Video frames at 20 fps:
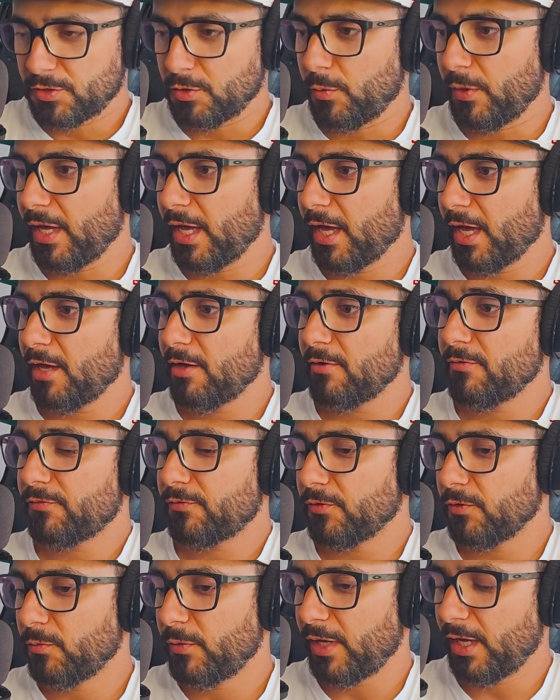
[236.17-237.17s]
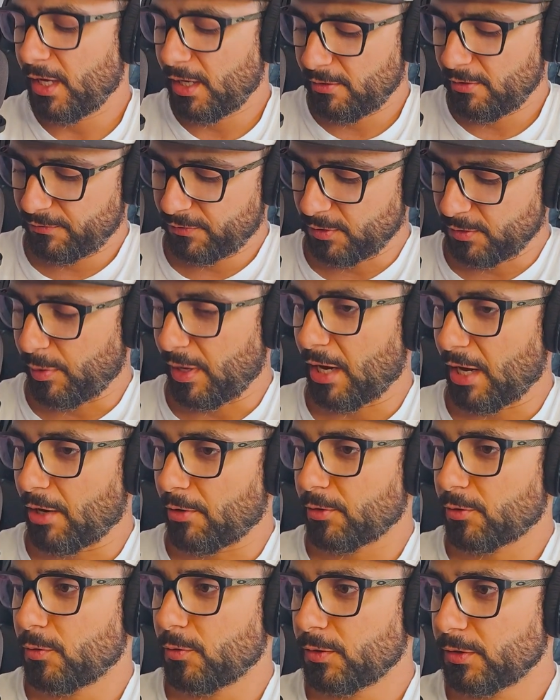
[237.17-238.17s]
So we have the
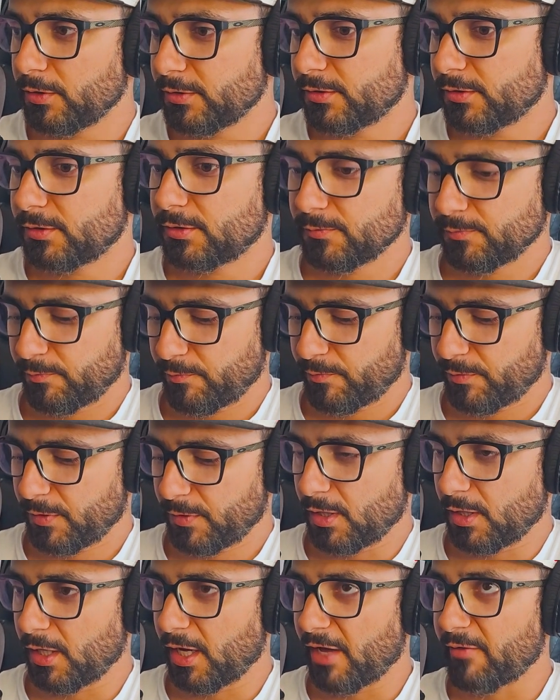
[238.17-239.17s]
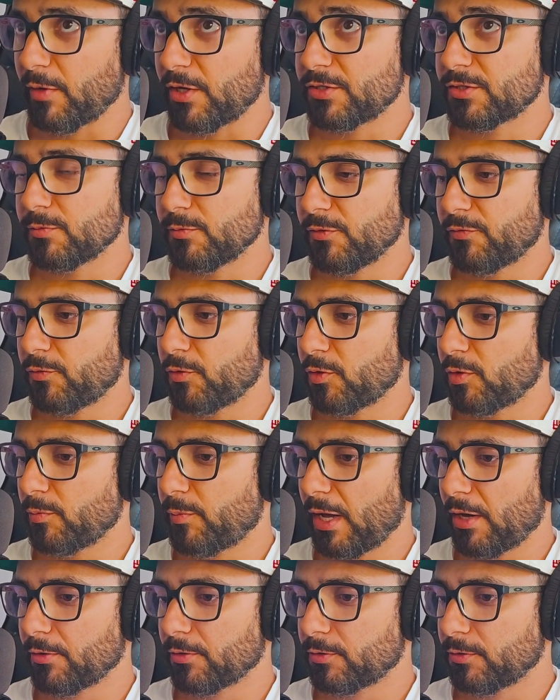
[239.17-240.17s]
power chords. I've mentioned before what
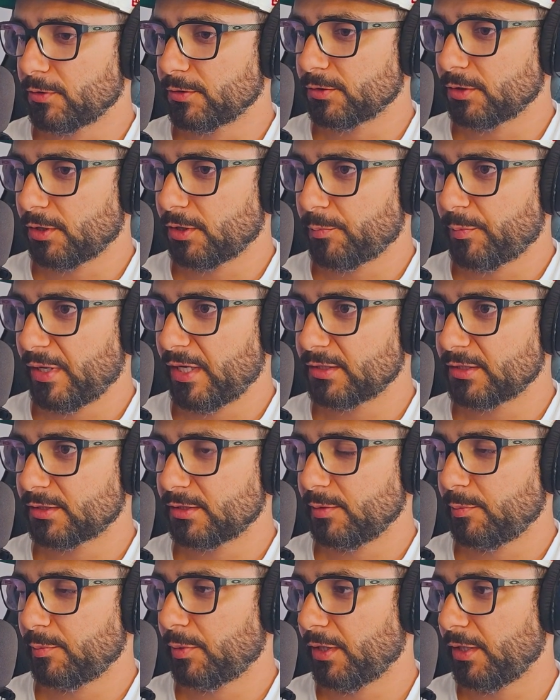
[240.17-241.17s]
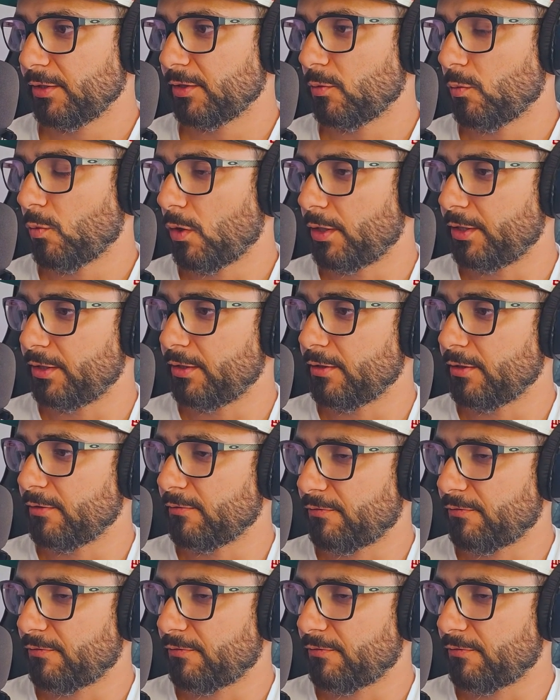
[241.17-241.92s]
power chords are. Basically playing the 1 and